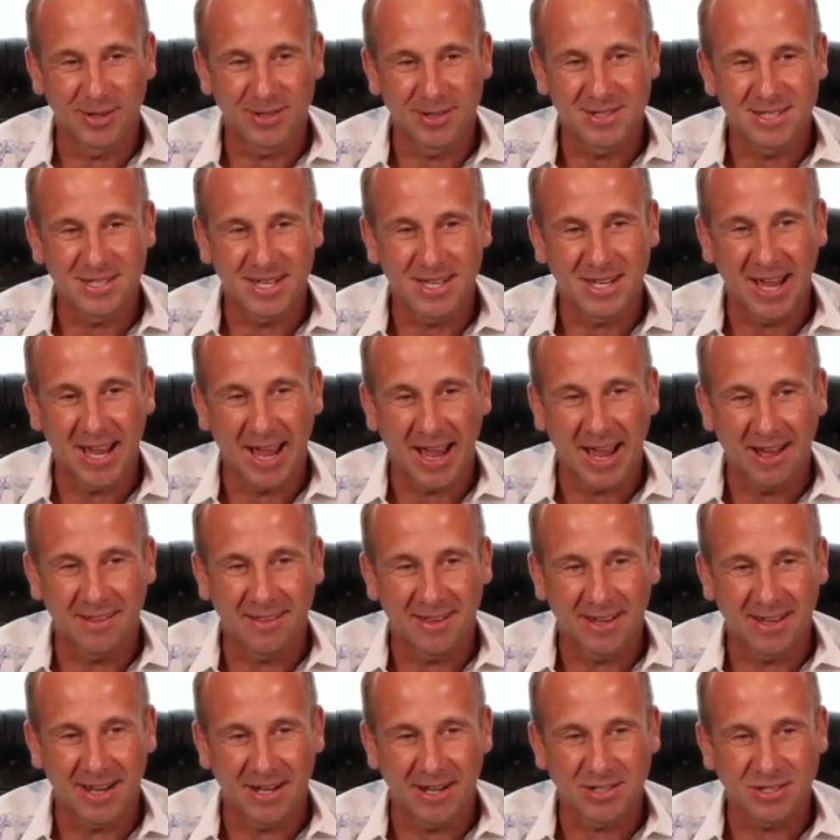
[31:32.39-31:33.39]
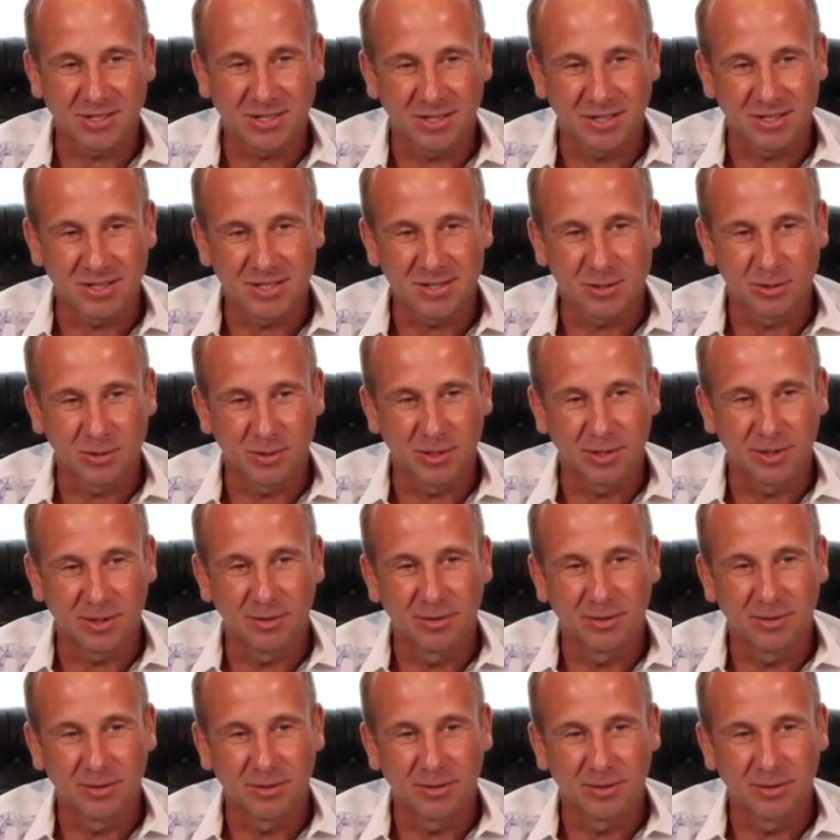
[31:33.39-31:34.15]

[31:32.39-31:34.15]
and see how they actually saw you.